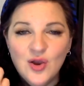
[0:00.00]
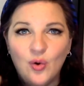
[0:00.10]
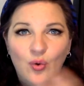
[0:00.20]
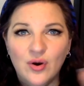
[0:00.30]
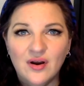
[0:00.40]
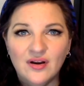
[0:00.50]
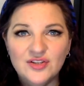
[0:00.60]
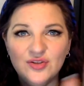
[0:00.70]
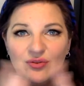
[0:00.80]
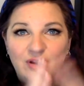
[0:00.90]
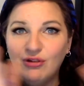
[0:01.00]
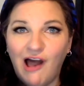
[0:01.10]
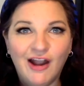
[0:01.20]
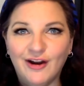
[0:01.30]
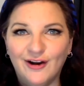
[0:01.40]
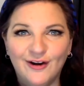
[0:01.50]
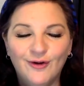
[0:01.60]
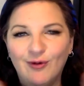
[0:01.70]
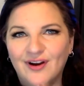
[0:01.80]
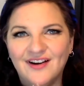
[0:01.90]
or to their locker
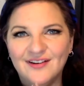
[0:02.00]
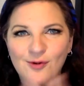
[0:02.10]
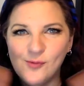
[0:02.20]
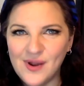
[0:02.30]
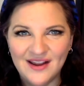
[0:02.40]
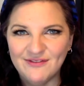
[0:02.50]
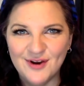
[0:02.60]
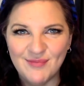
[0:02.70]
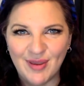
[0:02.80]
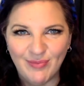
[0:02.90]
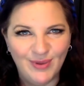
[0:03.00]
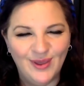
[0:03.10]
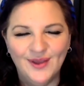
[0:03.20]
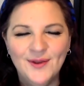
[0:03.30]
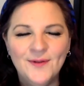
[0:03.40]
or whatever it might be.